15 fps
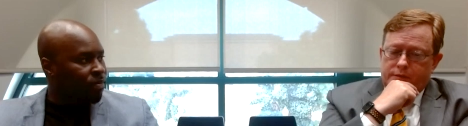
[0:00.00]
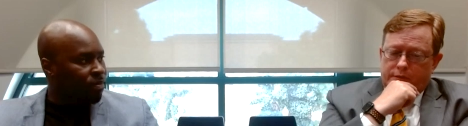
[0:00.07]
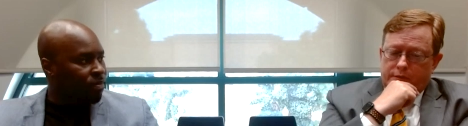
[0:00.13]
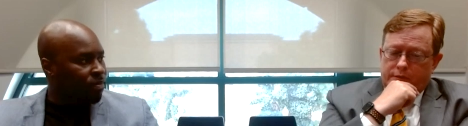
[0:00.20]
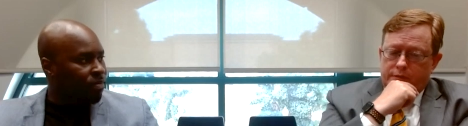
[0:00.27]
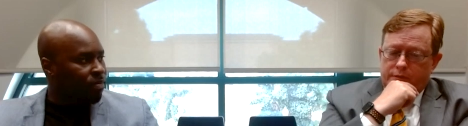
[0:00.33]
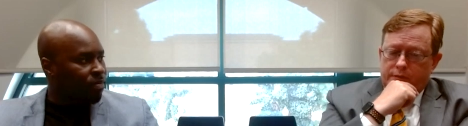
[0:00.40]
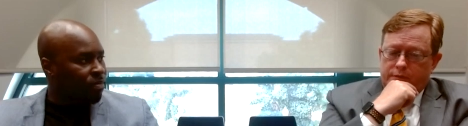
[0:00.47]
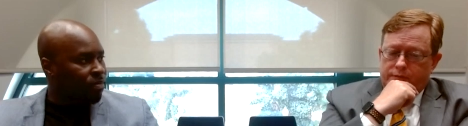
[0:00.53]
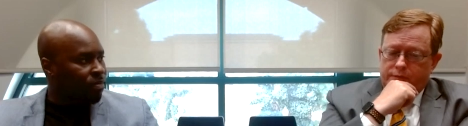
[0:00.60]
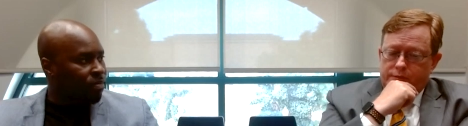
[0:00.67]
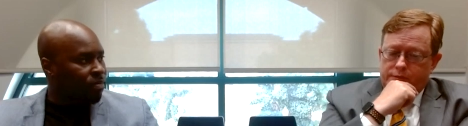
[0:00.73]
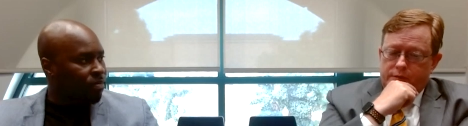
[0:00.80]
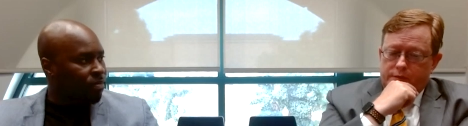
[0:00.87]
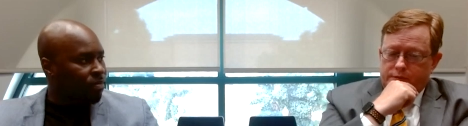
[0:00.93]
Speaker 1: the critical
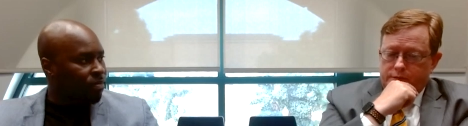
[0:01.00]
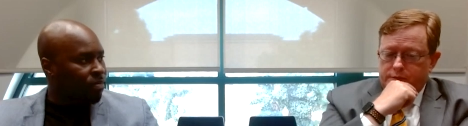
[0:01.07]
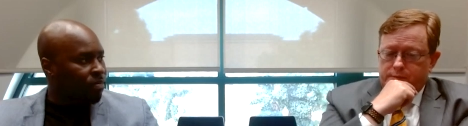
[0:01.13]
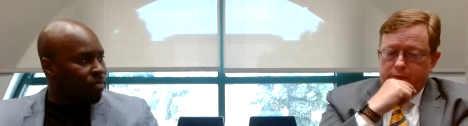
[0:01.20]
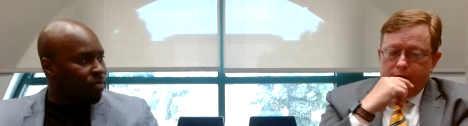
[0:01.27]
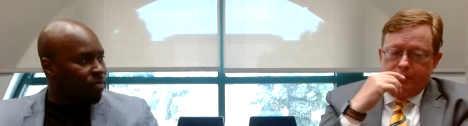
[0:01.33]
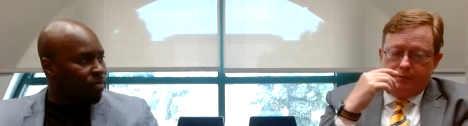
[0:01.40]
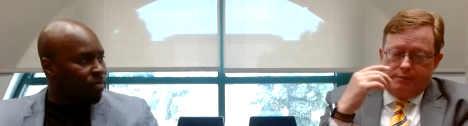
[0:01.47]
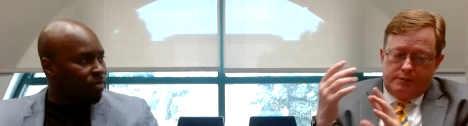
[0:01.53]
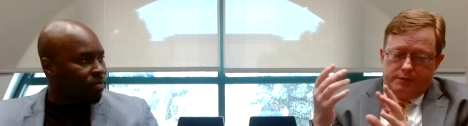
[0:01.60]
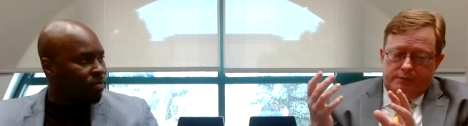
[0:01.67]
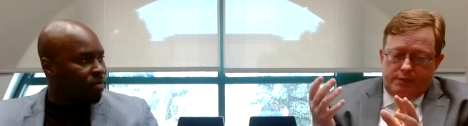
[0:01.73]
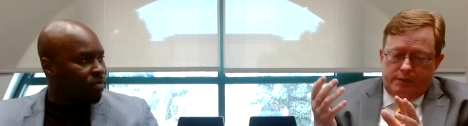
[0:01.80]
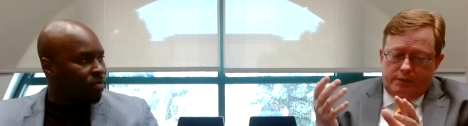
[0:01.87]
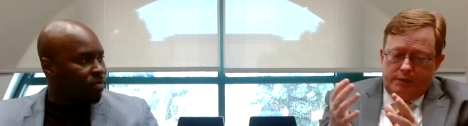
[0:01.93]
infrastructure space, which is
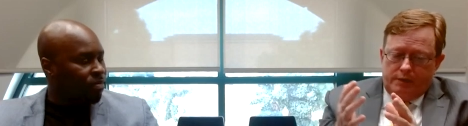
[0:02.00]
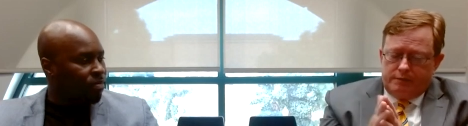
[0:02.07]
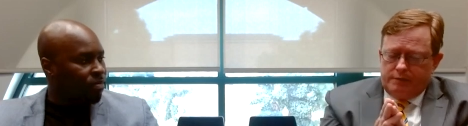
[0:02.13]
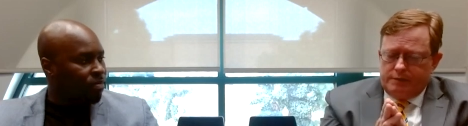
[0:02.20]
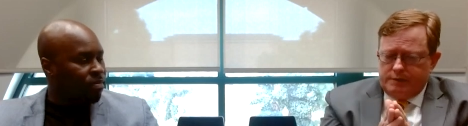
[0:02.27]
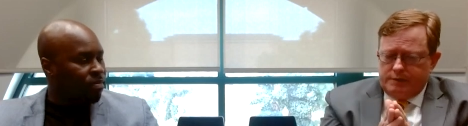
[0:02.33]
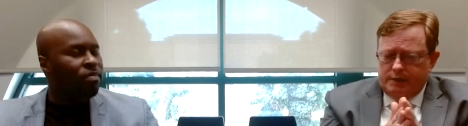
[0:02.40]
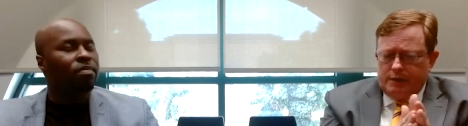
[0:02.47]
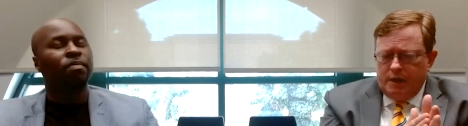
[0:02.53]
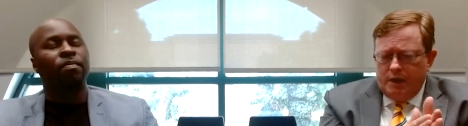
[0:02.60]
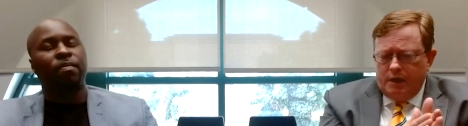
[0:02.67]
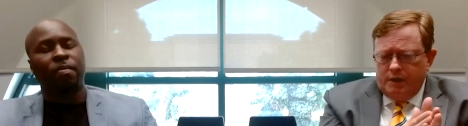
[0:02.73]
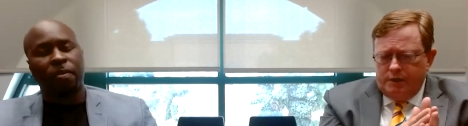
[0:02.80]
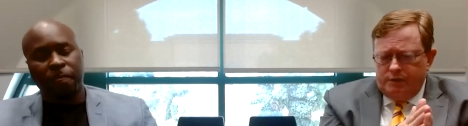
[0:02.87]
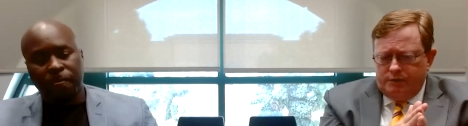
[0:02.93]
very interesting.
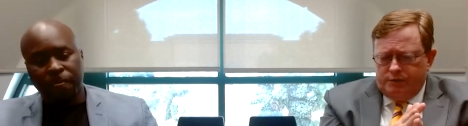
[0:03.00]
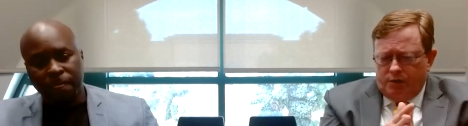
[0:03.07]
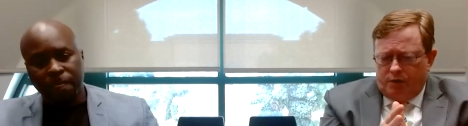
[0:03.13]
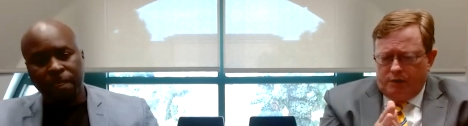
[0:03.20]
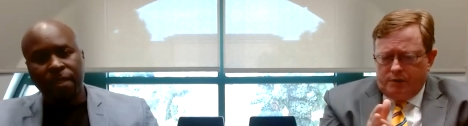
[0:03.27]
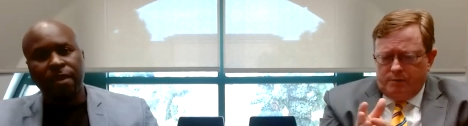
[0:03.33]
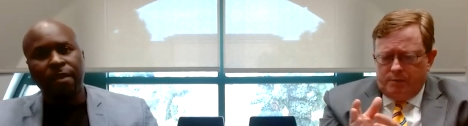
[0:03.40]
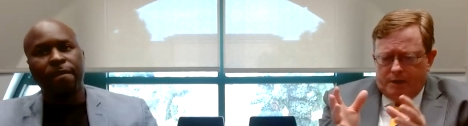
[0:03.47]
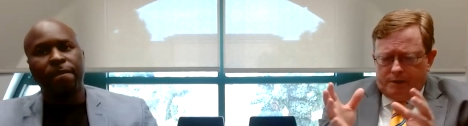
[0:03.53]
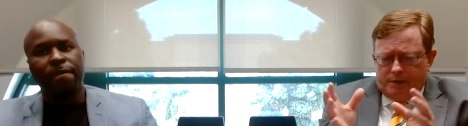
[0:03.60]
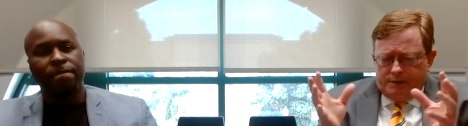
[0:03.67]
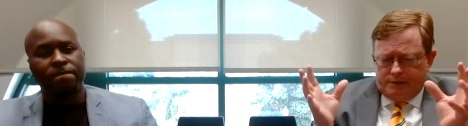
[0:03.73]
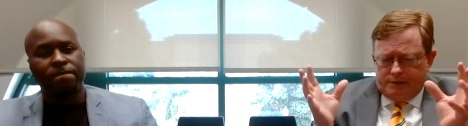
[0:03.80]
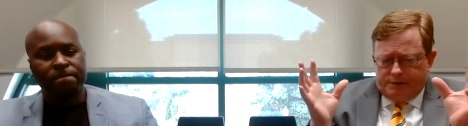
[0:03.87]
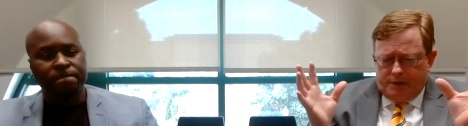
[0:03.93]
You talked about
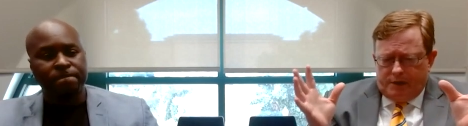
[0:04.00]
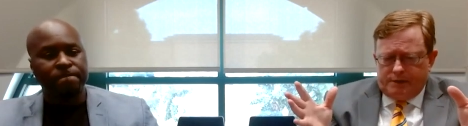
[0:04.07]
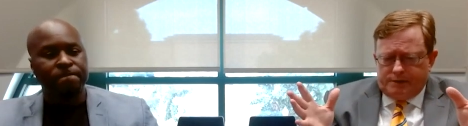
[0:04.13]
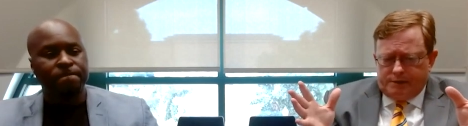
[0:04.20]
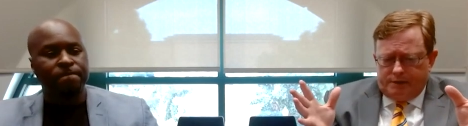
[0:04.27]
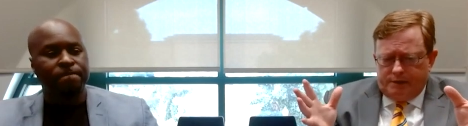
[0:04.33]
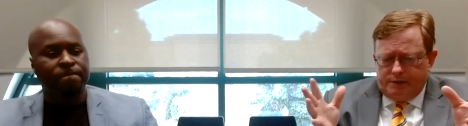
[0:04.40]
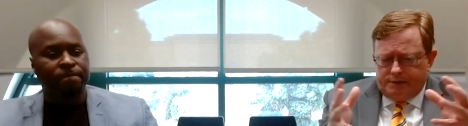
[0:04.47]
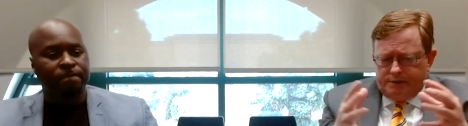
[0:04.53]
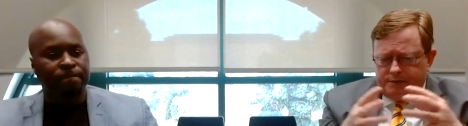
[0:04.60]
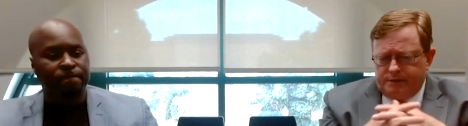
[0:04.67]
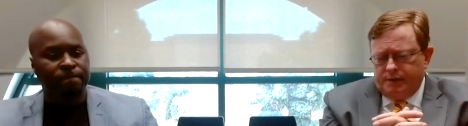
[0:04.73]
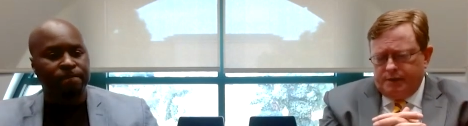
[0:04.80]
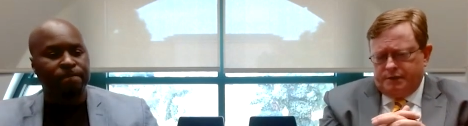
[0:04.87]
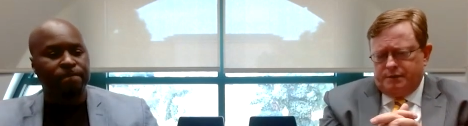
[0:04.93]
this touchless
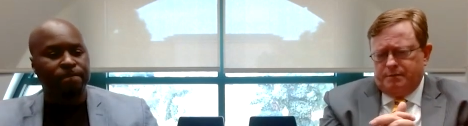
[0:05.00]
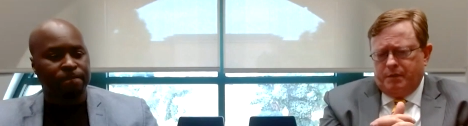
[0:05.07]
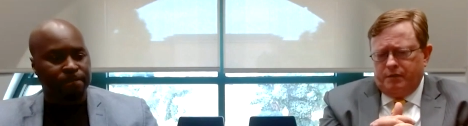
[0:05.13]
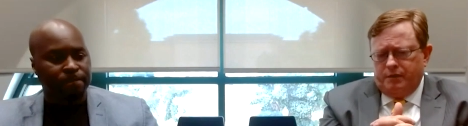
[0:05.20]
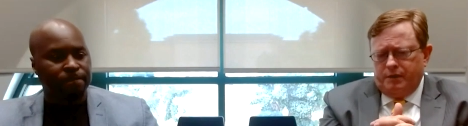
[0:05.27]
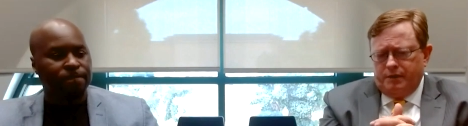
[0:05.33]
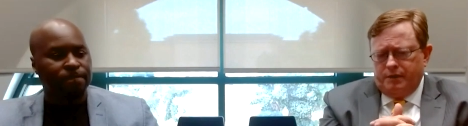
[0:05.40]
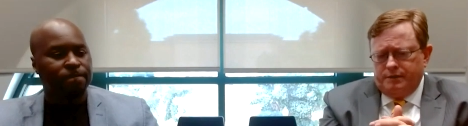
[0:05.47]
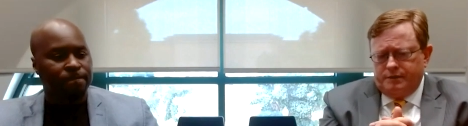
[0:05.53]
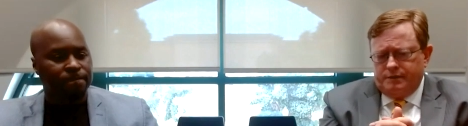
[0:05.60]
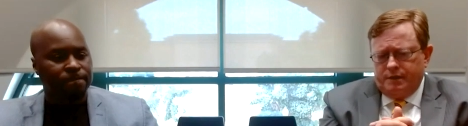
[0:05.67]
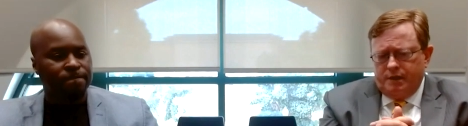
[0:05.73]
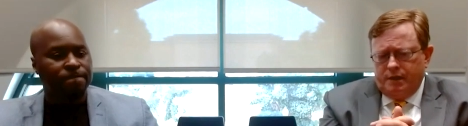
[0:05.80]
experience.